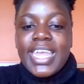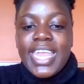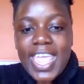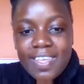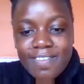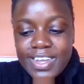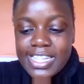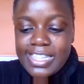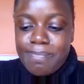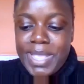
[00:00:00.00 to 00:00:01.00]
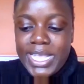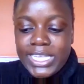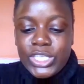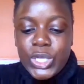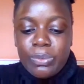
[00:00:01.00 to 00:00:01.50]
and
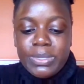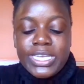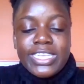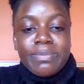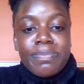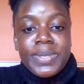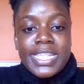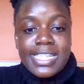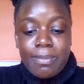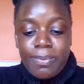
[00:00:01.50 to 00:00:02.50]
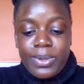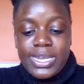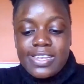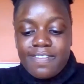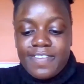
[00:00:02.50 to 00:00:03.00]
evidence-based community peer support
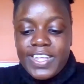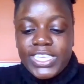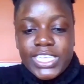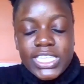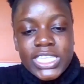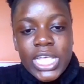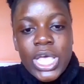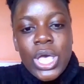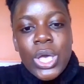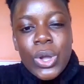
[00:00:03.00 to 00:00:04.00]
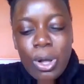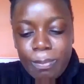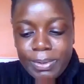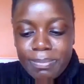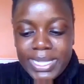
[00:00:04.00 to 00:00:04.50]
interventions
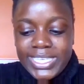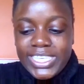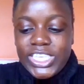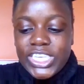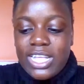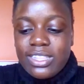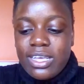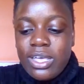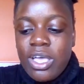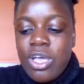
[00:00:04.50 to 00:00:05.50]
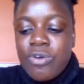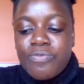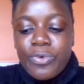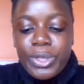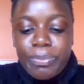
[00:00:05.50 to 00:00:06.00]
complement each other
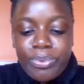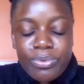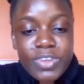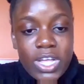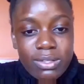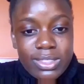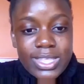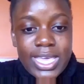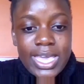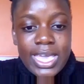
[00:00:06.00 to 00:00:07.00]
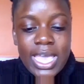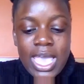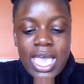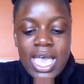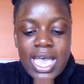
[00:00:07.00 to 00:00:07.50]
for improved health care
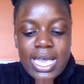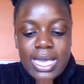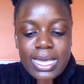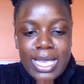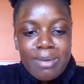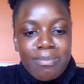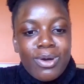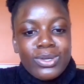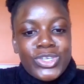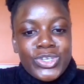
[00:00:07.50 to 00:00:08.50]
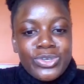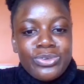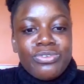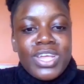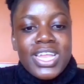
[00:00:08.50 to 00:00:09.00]
among
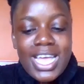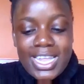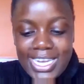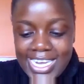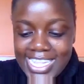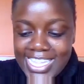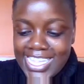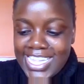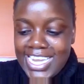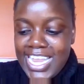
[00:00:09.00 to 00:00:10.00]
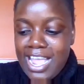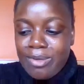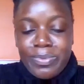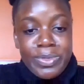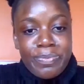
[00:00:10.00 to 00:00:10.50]
children, adolescents, and
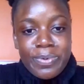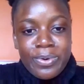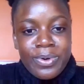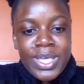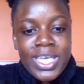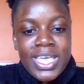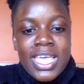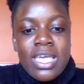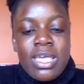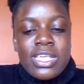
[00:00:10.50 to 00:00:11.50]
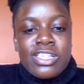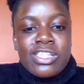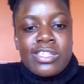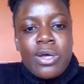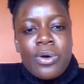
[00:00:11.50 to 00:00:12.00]
young people.
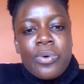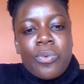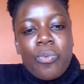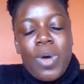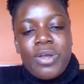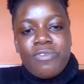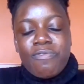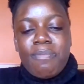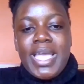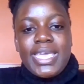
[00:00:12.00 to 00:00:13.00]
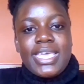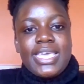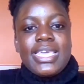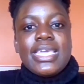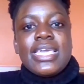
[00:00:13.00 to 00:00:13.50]
So one of my
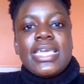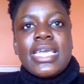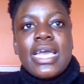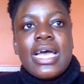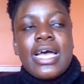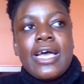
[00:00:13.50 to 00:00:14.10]
key